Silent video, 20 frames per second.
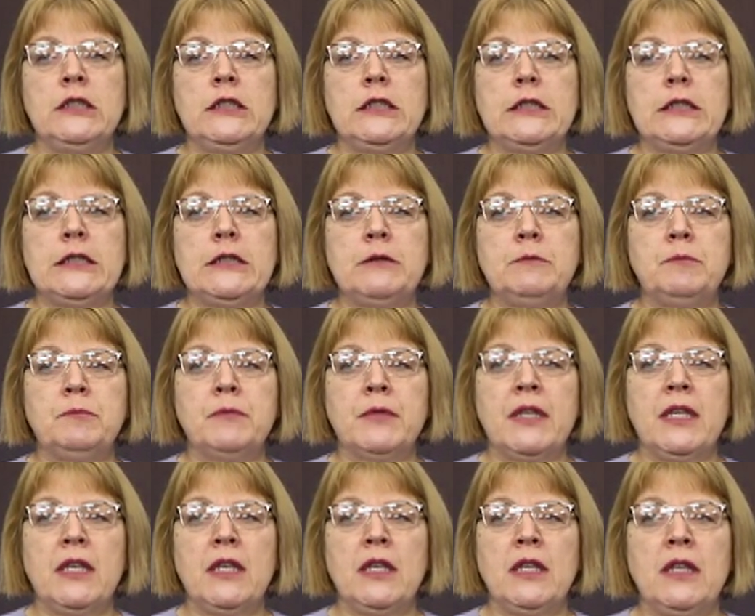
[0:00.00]
Um,
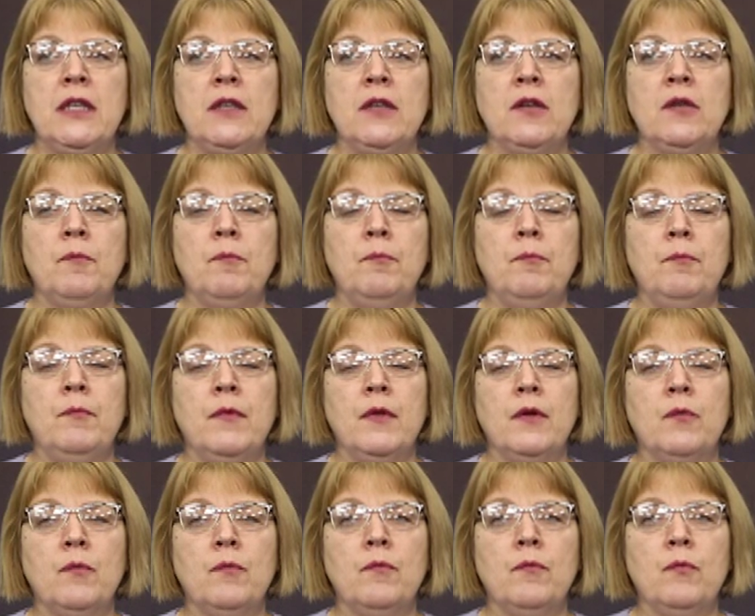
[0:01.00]
he
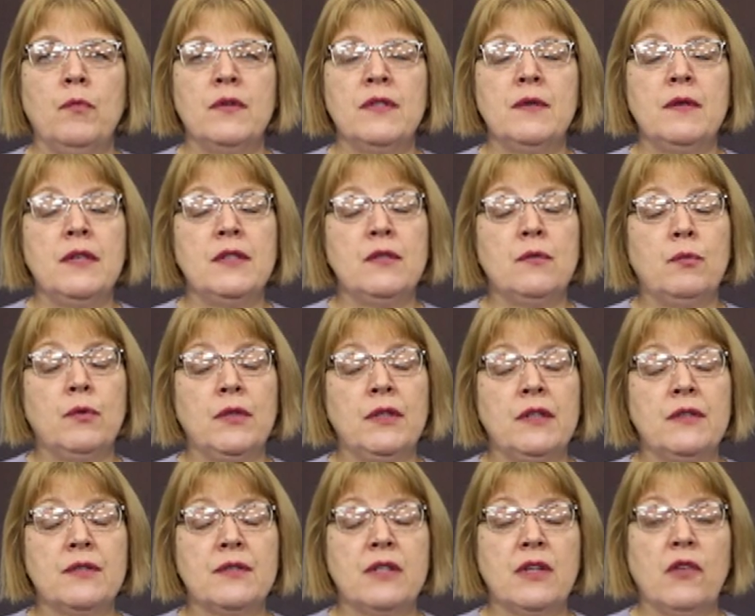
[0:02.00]
uh, is really
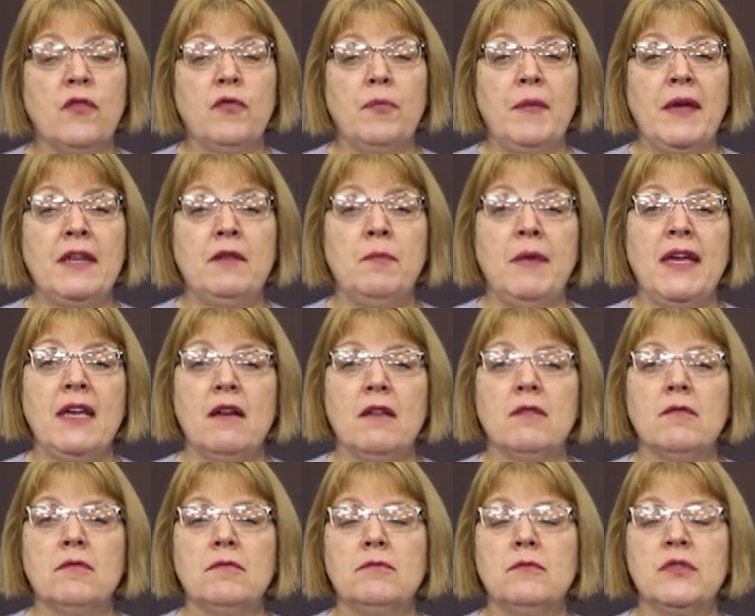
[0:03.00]
a self-made
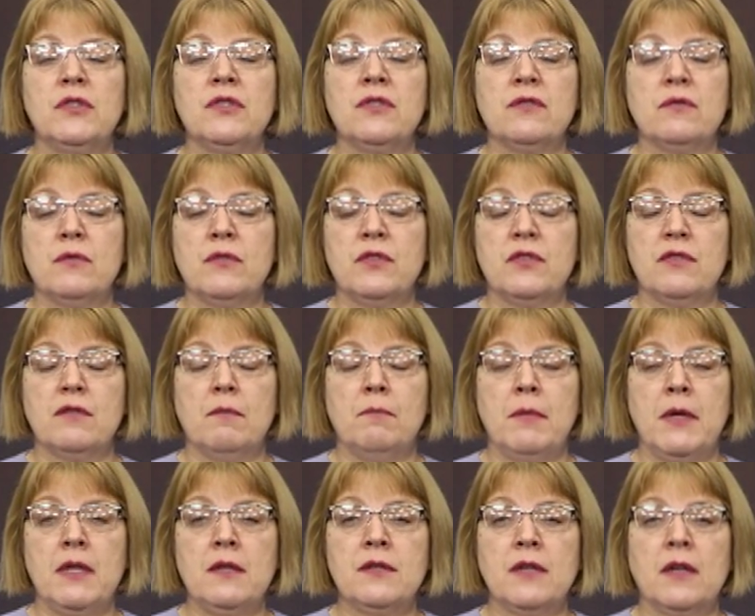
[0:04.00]
man, which is which is
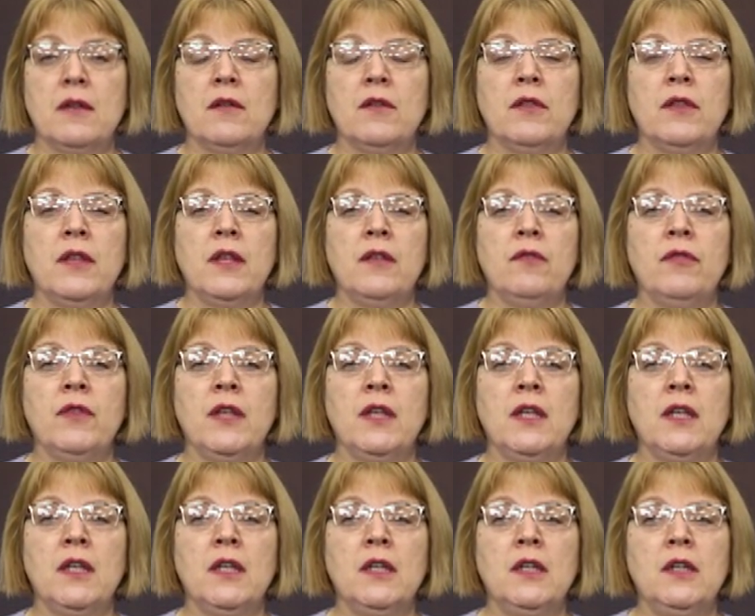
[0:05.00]
amazing. And
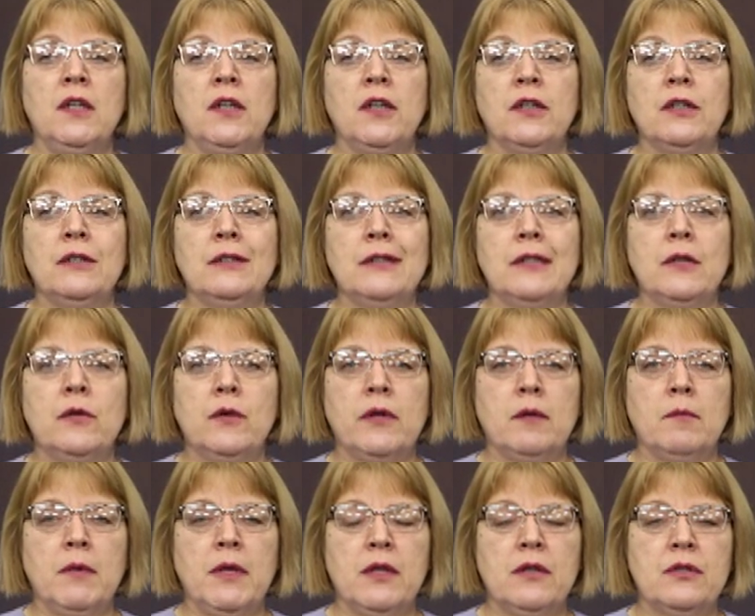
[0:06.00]
the
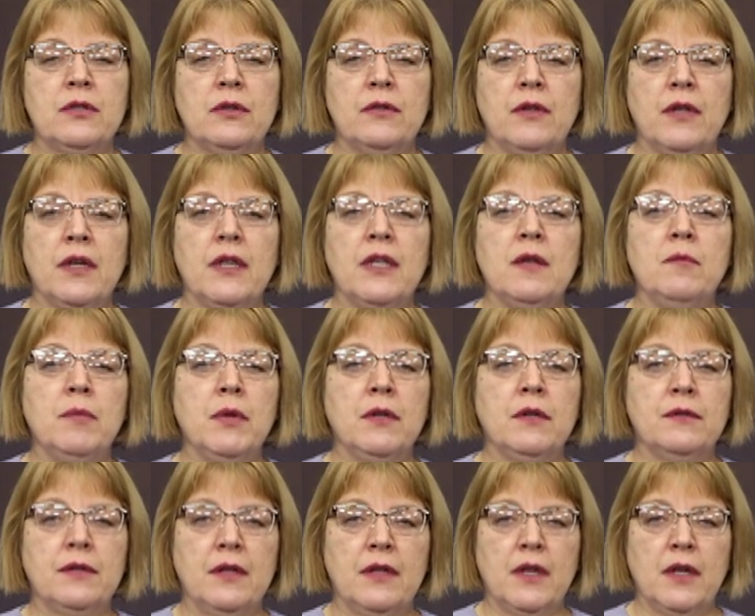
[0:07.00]
glittering mansion that he
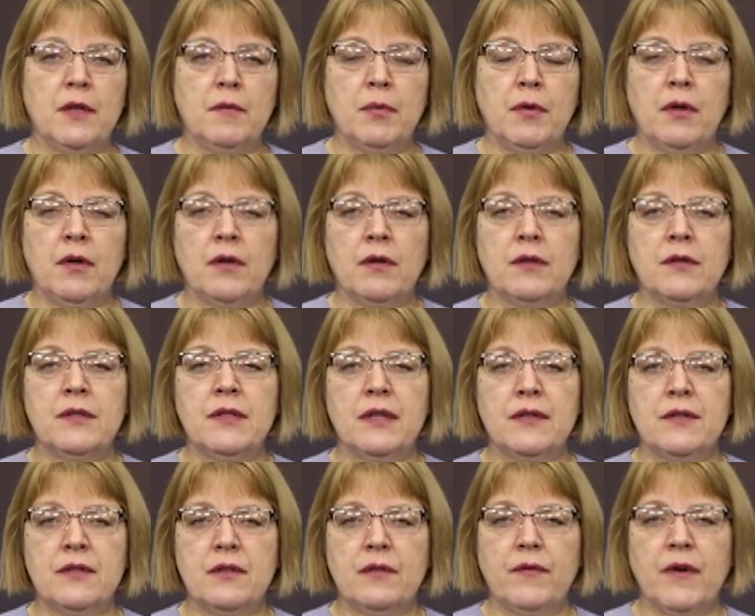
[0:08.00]
built in Hyde Park
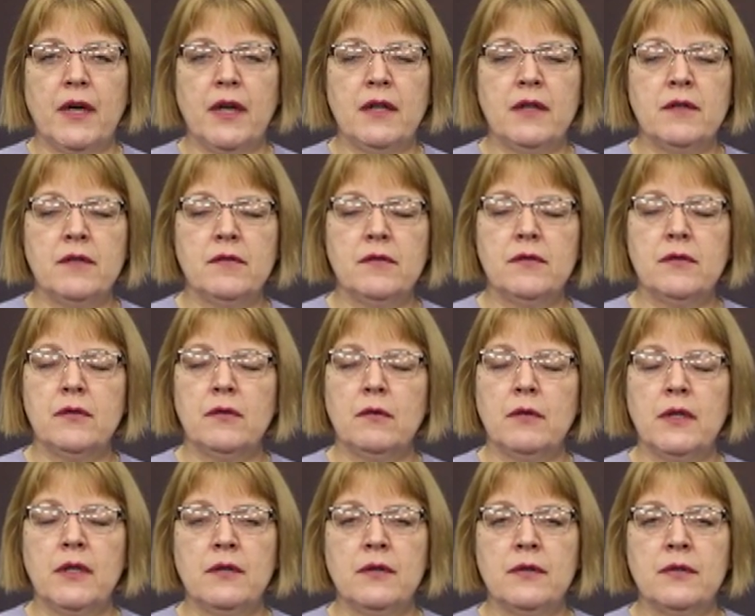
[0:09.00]
testified to
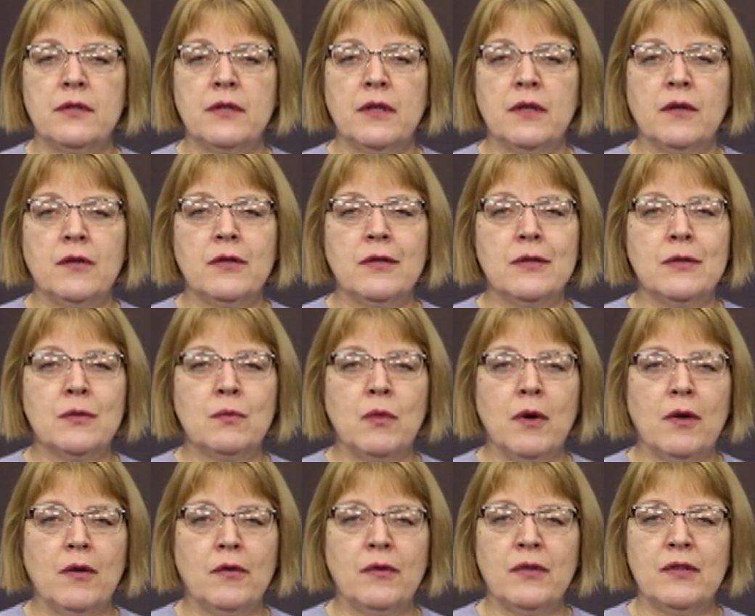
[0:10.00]
his uh, his
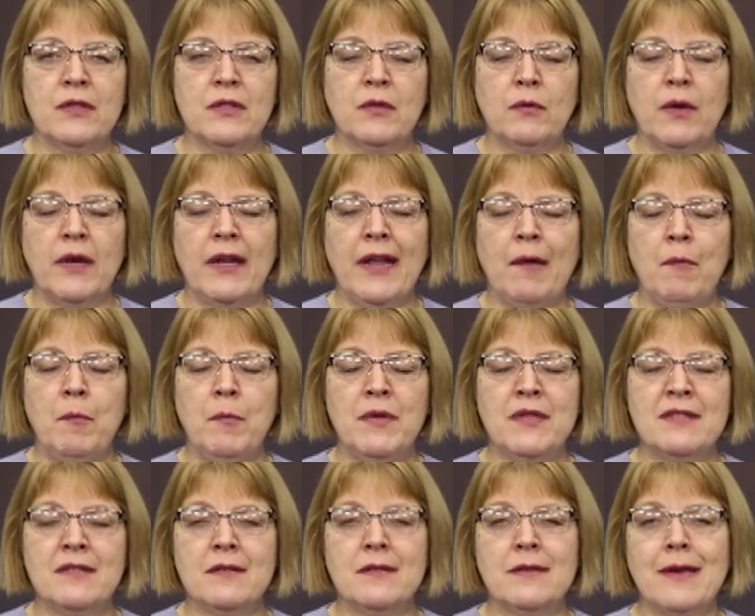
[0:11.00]
wealth and his great
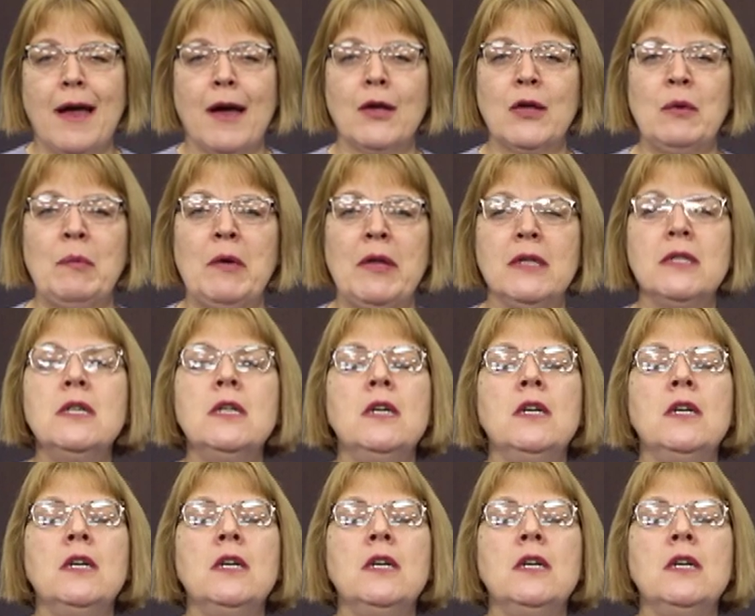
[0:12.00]
business acumen.